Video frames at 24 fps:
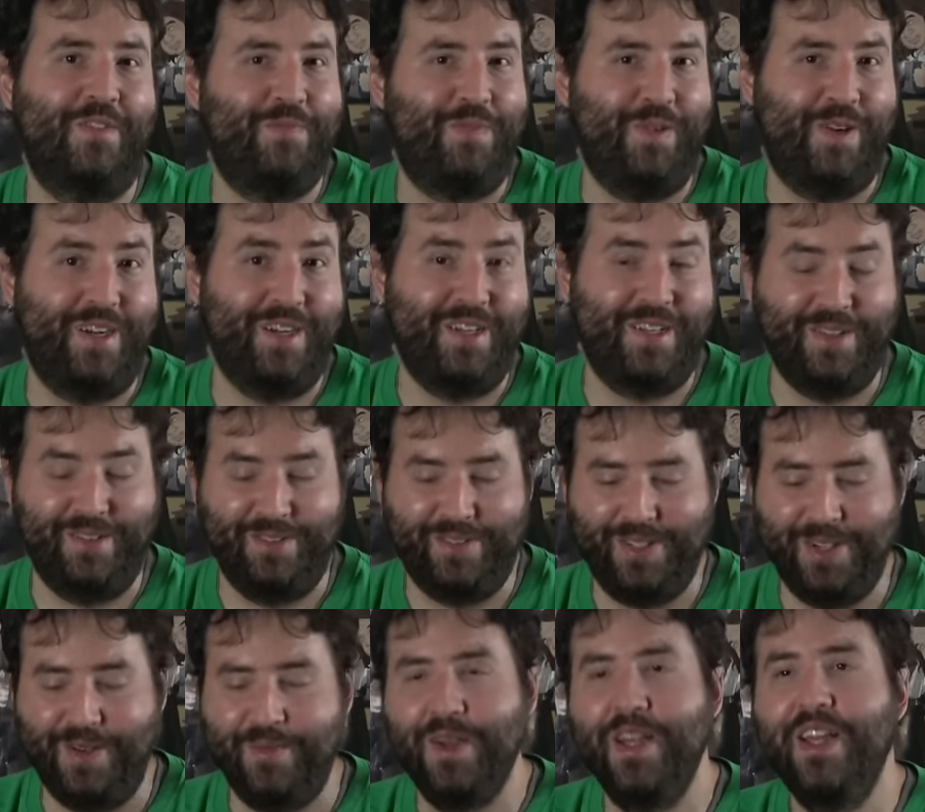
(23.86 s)
I've been on
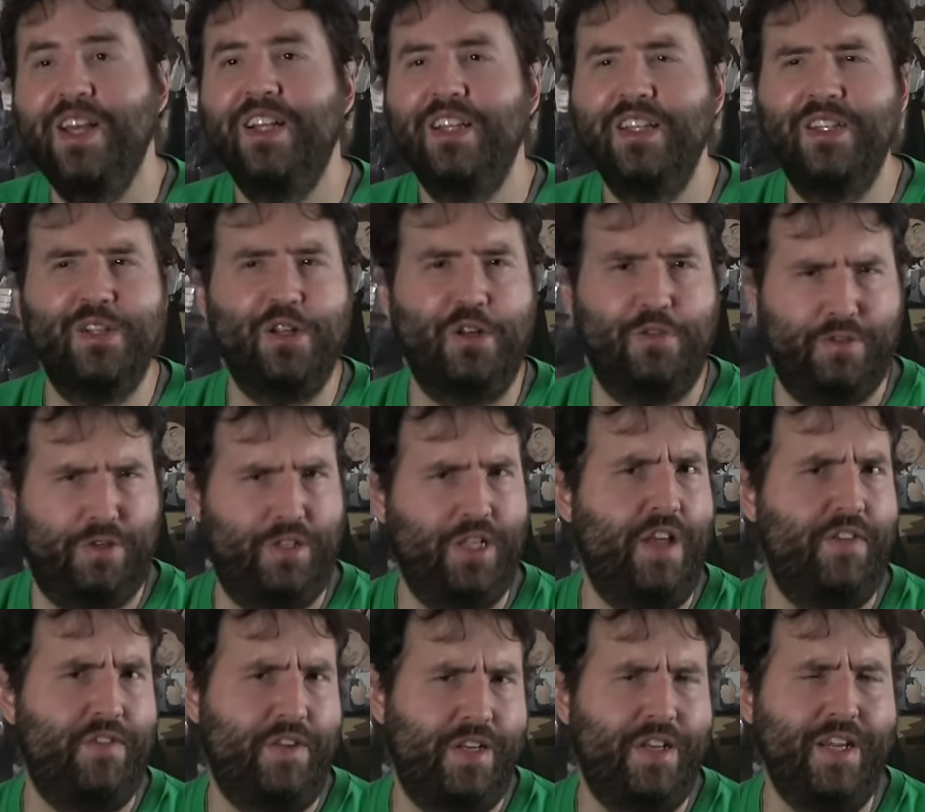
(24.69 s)
YouTube. A little over
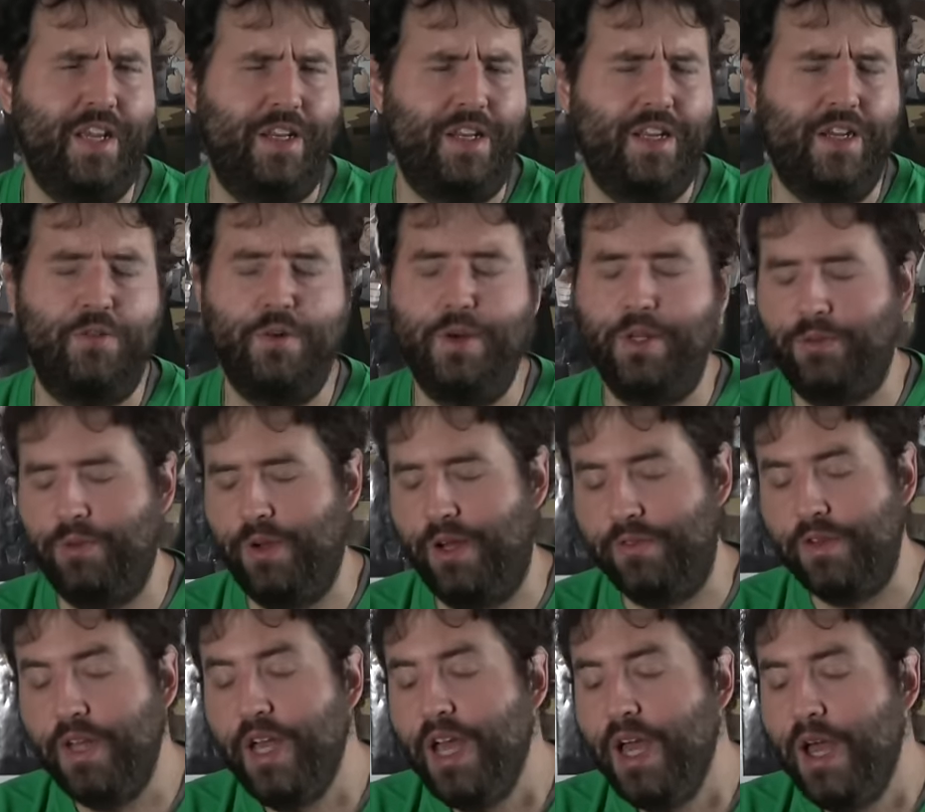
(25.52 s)
eleven, not, not quite
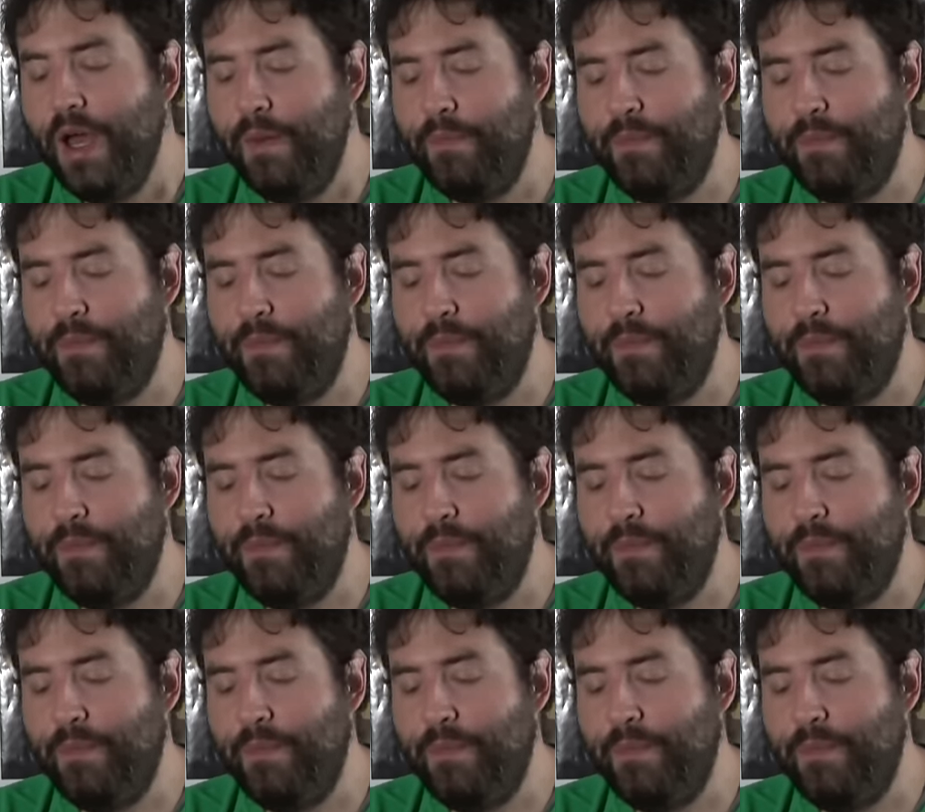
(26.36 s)
twelve.